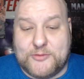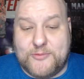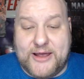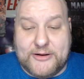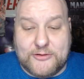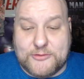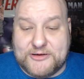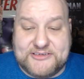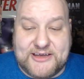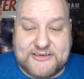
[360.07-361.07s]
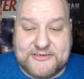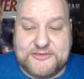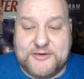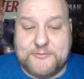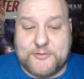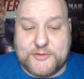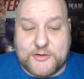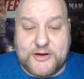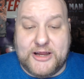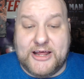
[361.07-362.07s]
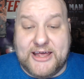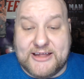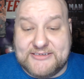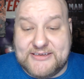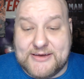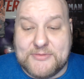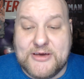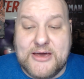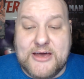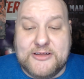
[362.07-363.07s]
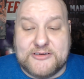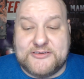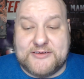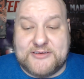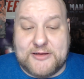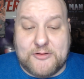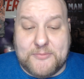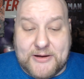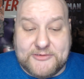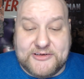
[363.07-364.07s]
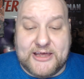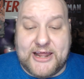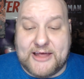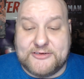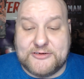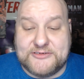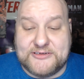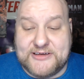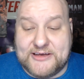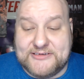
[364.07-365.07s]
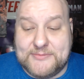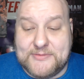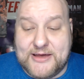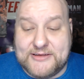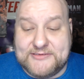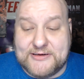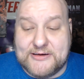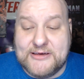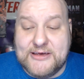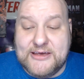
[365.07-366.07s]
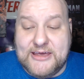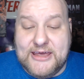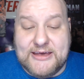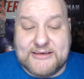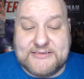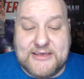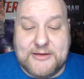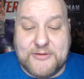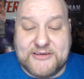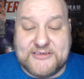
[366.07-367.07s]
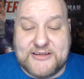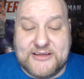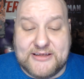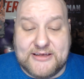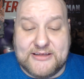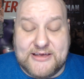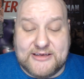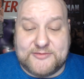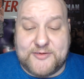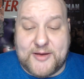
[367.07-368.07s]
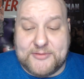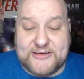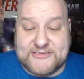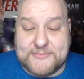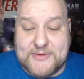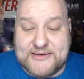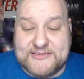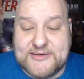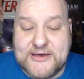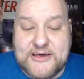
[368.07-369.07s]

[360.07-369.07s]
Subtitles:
Randall criticizes Jim for turning against him just as they were about to get answers, and tells him that he is the reason his family is a mess.